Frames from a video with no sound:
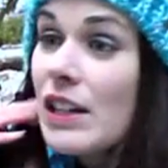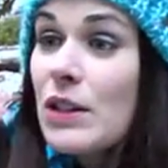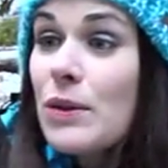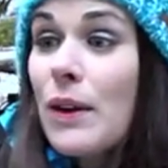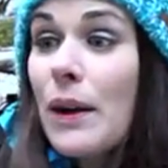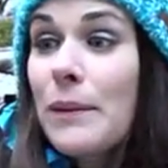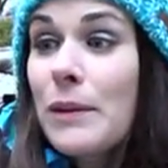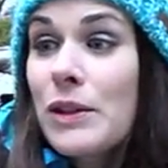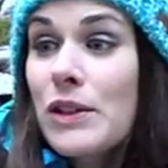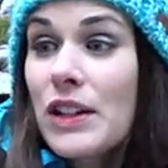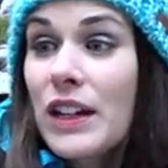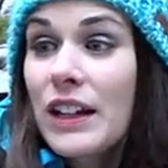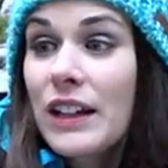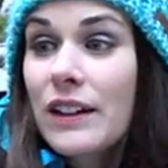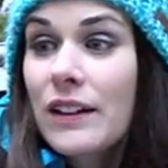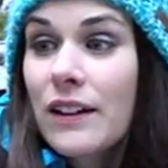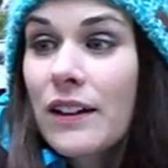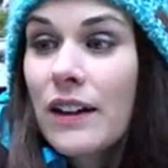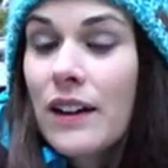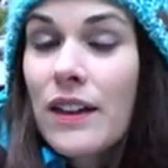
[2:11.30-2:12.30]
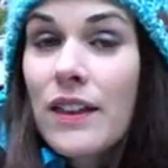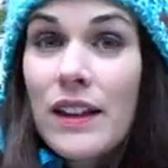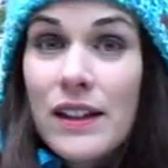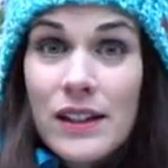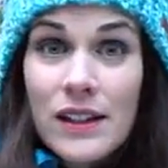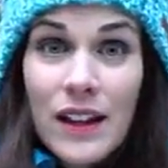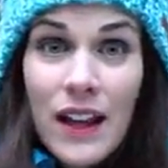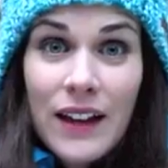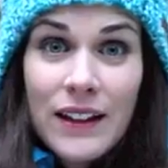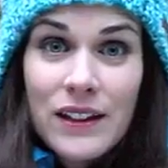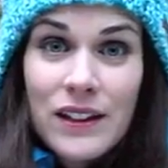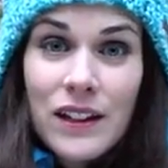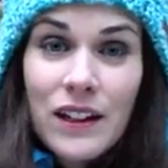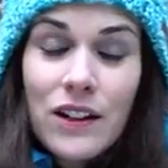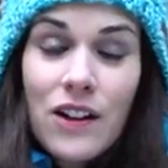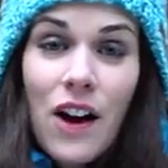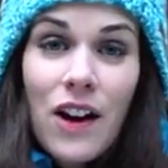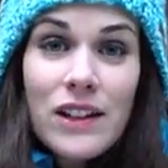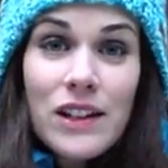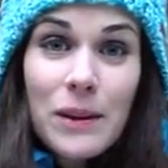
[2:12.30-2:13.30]
that's why I'm using this lens
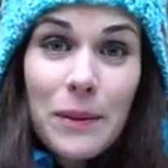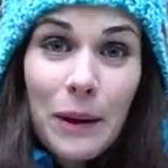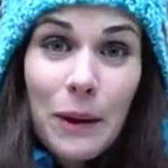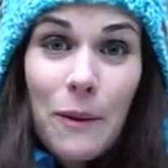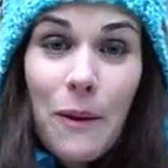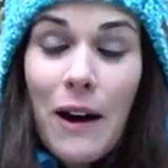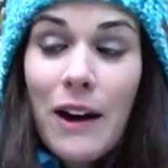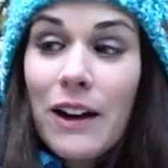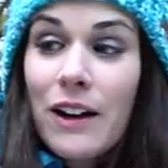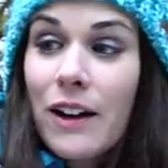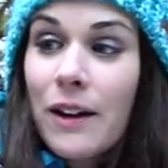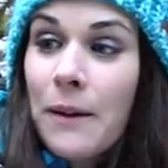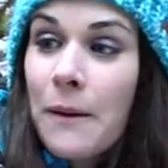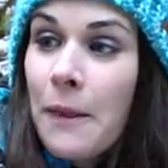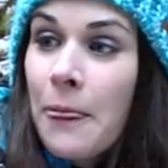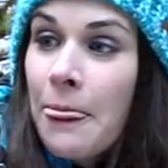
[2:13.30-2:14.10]
and not something wider.